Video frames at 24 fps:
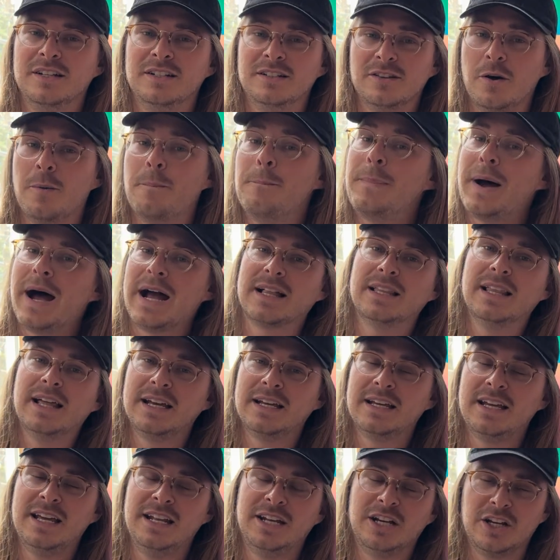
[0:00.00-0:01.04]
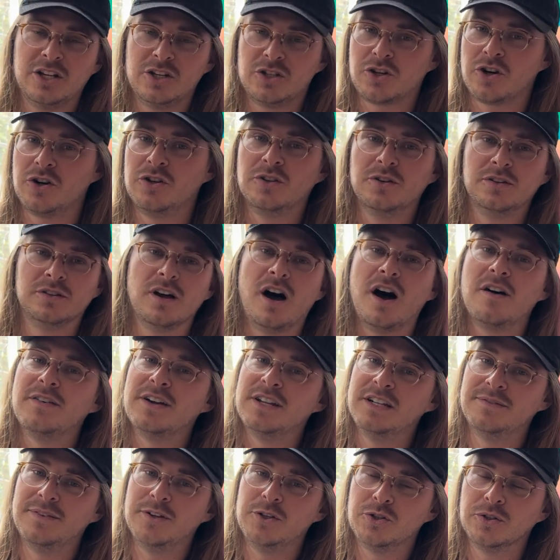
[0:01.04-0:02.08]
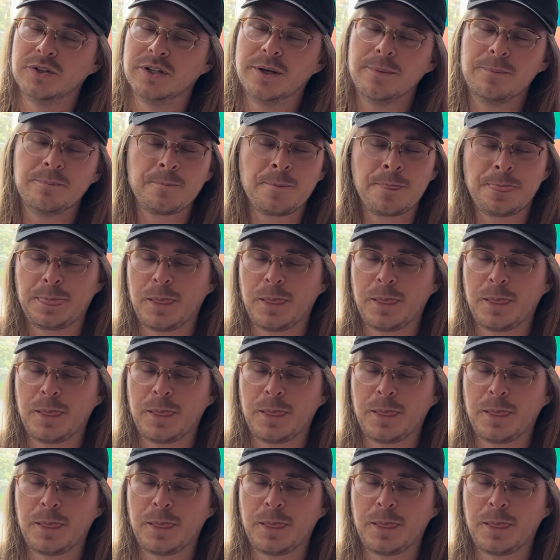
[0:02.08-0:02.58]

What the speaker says: its own backlight, and it can turn those off individually.